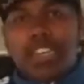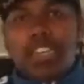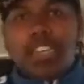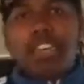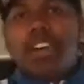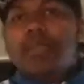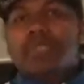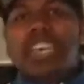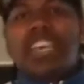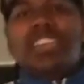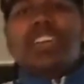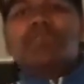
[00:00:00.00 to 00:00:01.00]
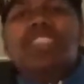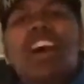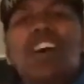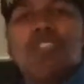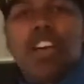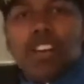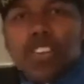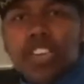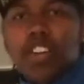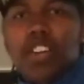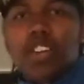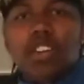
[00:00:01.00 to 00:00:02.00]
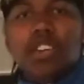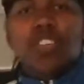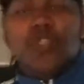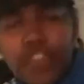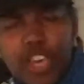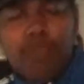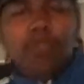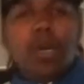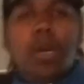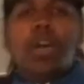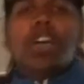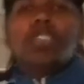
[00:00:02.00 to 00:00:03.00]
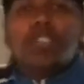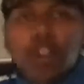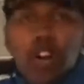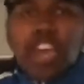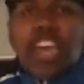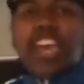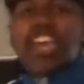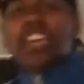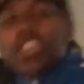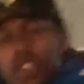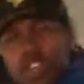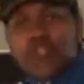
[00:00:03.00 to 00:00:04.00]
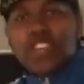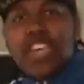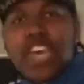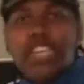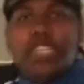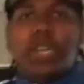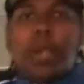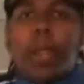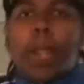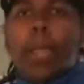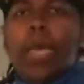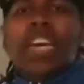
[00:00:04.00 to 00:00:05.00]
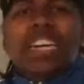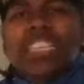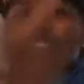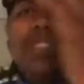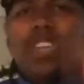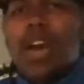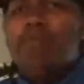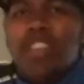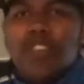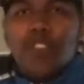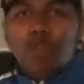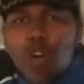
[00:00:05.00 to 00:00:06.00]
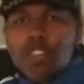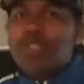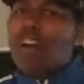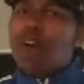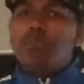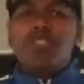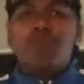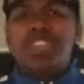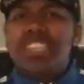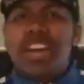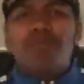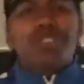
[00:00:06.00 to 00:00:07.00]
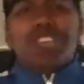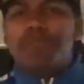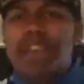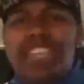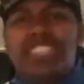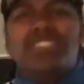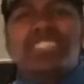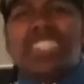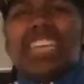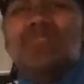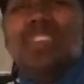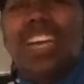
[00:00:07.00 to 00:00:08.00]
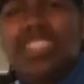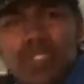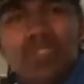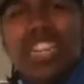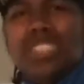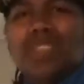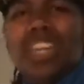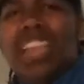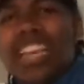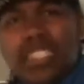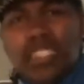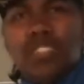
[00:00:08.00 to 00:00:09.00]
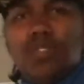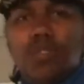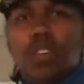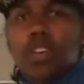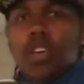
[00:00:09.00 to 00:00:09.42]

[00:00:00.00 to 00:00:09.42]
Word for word: You know what I'm saying? Number low around here. You feel me? So go ahead, notification. Leave a comment if you want to. I will read and I will get back to you because that's what I do and that's what I like to do.